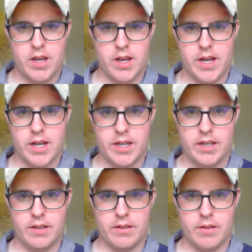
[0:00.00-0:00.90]
Uh,
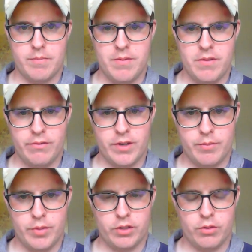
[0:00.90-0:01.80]
Maybe you've
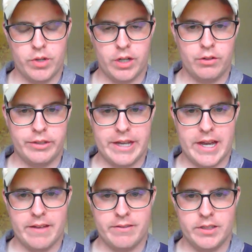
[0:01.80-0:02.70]
read the book The One and Only
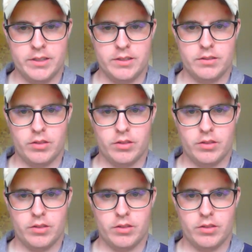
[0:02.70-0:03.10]
Ivan.